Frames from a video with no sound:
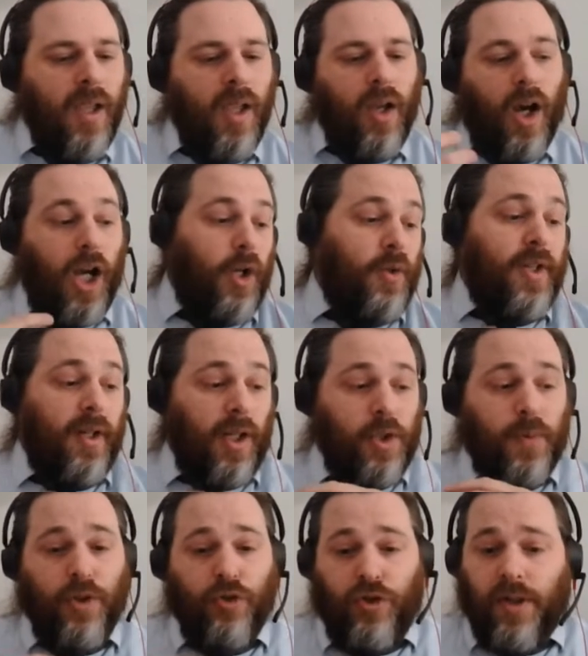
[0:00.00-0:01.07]
I also like
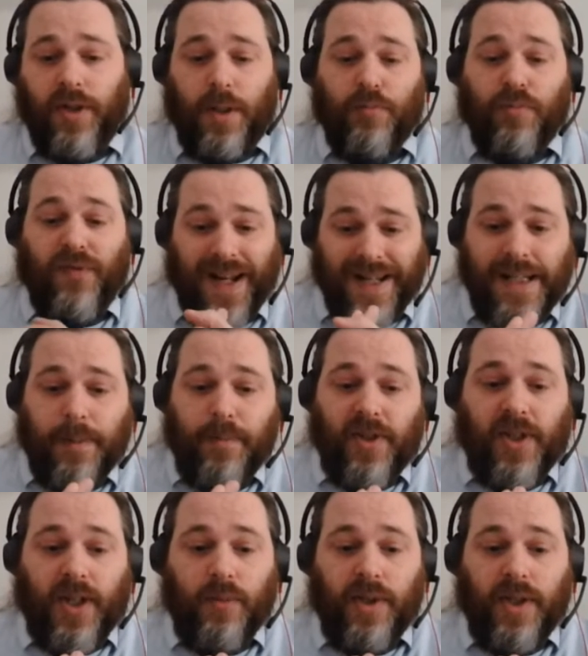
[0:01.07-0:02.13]
to introduce a number of
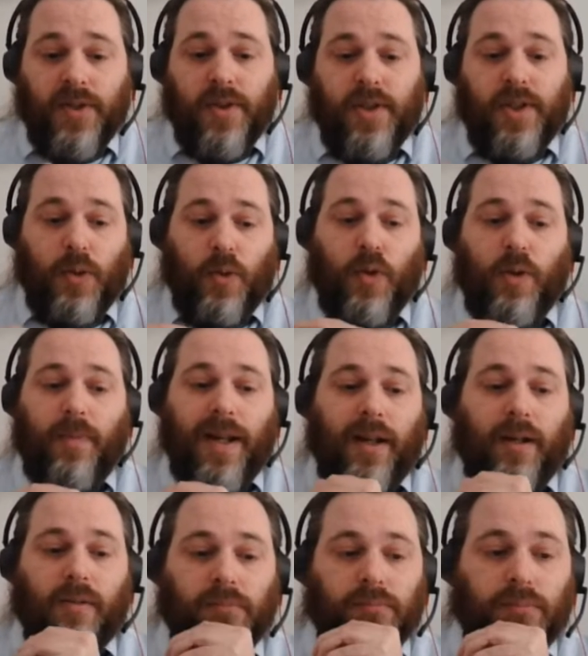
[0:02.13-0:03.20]
anti-personas to talk
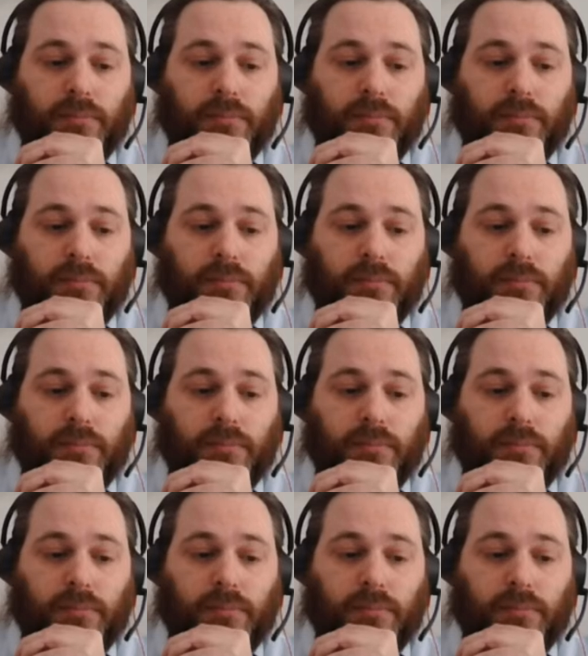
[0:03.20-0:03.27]
about